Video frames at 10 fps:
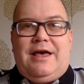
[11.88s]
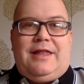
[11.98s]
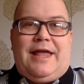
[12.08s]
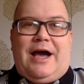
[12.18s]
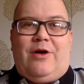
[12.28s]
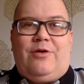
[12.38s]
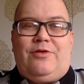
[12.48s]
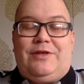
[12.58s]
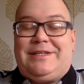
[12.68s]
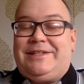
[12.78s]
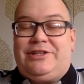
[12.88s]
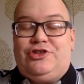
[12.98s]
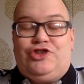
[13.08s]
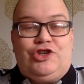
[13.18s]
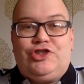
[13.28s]
Now, this isn't
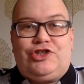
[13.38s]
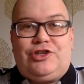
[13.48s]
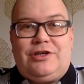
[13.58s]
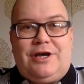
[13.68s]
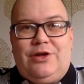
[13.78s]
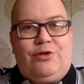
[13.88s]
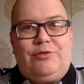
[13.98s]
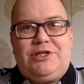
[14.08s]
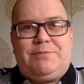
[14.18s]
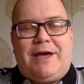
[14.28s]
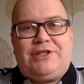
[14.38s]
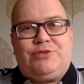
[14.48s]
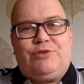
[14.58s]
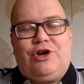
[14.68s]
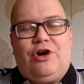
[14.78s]
just another inspection.
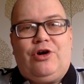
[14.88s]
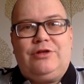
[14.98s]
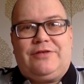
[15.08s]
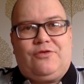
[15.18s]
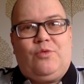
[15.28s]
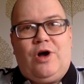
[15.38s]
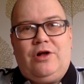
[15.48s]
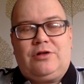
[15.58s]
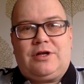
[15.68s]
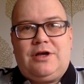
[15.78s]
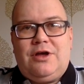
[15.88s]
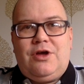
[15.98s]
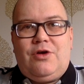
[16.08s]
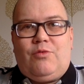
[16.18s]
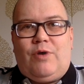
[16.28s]
We're in a whole different world
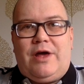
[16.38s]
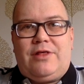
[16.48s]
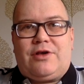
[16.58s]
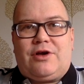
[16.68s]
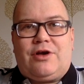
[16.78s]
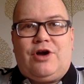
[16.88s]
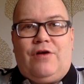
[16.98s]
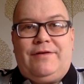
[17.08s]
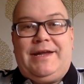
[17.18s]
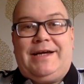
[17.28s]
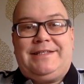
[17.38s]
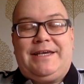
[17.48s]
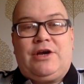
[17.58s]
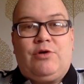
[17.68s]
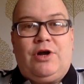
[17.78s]
with
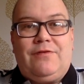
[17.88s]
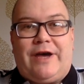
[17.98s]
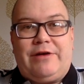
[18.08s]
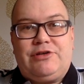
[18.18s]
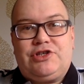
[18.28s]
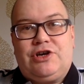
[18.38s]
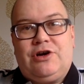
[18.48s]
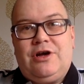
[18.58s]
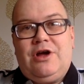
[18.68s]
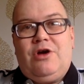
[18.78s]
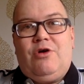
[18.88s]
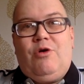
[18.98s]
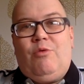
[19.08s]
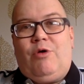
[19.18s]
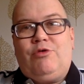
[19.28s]
COVID-19 coronavirus. So
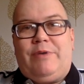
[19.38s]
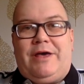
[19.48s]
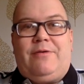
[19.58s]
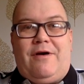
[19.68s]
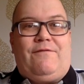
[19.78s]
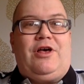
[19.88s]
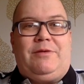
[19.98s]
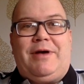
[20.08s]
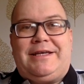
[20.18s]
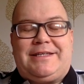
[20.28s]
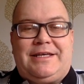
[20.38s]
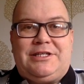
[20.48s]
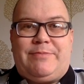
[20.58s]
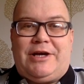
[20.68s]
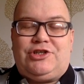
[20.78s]
what would be a fairly basic
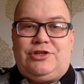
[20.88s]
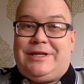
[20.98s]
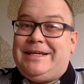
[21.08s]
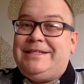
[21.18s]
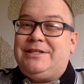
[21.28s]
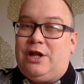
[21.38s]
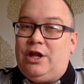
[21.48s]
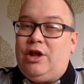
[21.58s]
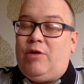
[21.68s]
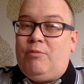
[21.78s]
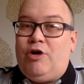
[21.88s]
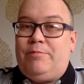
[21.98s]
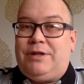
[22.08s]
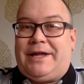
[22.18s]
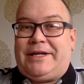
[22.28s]
inspection needs a lot more
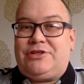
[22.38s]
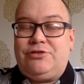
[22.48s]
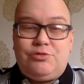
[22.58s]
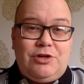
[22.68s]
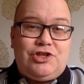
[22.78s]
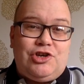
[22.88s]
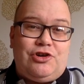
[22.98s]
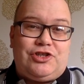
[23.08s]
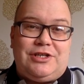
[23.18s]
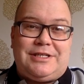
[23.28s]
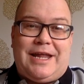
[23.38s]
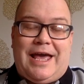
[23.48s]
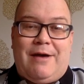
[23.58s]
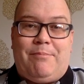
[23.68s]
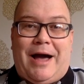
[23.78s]
planning. So I just want to talk to you
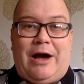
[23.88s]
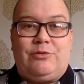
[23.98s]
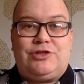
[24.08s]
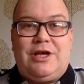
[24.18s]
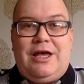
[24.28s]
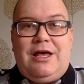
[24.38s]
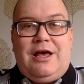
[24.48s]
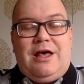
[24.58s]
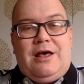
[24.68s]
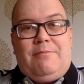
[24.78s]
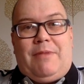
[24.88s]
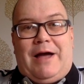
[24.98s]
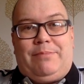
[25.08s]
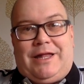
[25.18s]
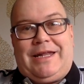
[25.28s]
today about my
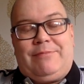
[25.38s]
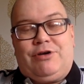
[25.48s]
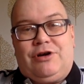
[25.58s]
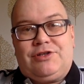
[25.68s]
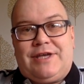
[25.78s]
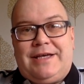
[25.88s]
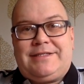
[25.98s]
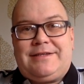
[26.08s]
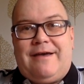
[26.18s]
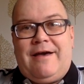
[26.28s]
planning process.